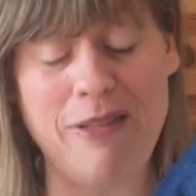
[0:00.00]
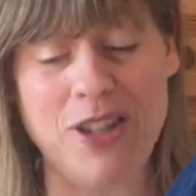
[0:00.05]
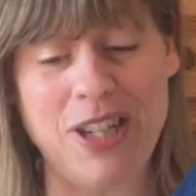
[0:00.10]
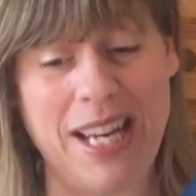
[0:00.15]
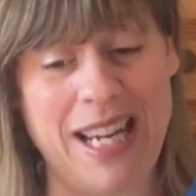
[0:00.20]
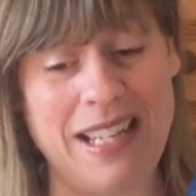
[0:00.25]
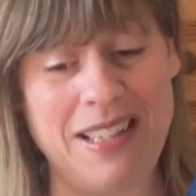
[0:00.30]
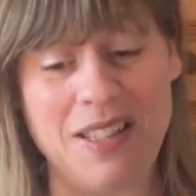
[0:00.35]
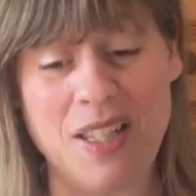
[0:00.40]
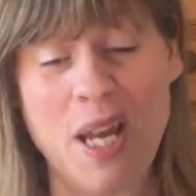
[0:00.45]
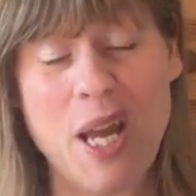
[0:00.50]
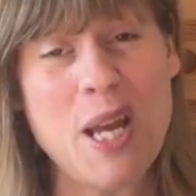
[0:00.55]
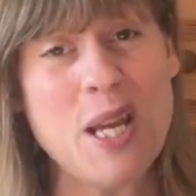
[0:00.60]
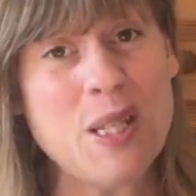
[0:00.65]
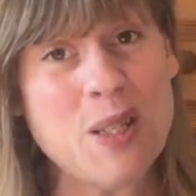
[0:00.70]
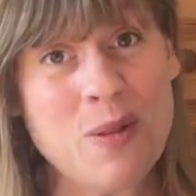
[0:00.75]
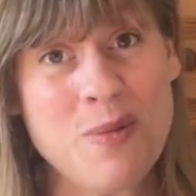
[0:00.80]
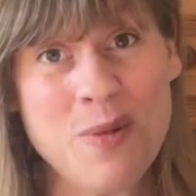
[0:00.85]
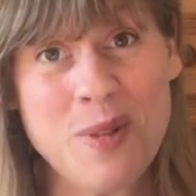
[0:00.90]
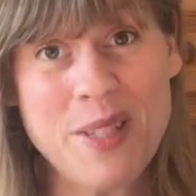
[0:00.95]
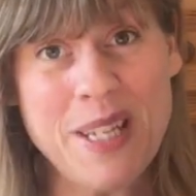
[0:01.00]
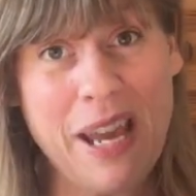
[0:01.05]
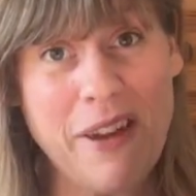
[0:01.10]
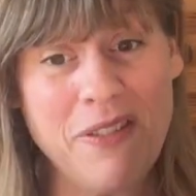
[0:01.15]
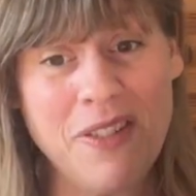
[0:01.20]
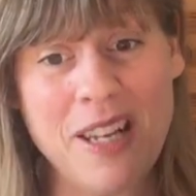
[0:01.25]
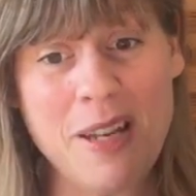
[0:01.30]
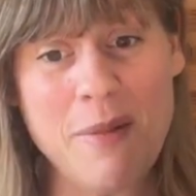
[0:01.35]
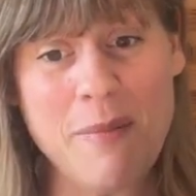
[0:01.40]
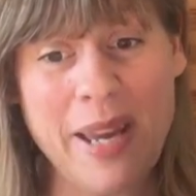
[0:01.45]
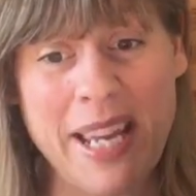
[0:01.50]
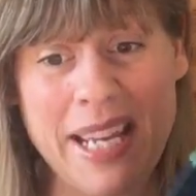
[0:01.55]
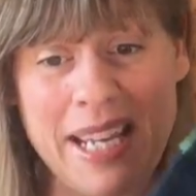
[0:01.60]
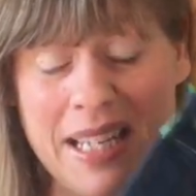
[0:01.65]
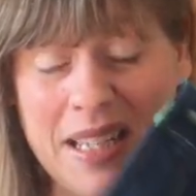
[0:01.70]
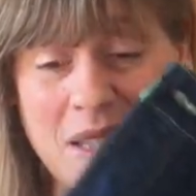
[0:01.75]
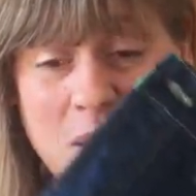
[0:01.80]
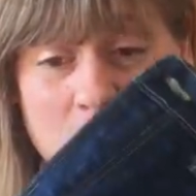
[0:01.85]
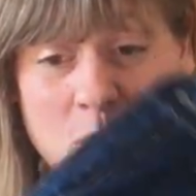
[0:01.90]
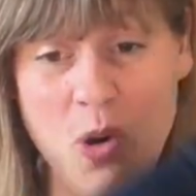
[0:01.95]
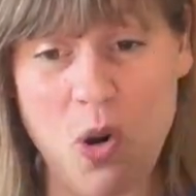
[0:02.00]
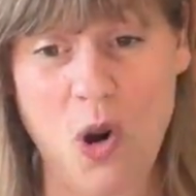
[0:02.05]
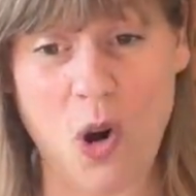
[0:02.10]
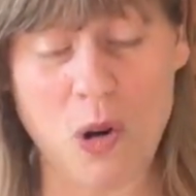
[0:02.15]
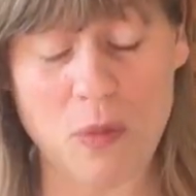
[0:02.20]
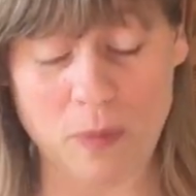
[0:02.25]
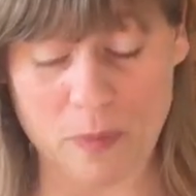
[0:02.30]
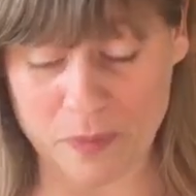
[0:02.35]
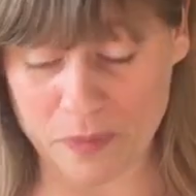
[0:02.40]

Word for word: of jeans. So I'm definitely making some more.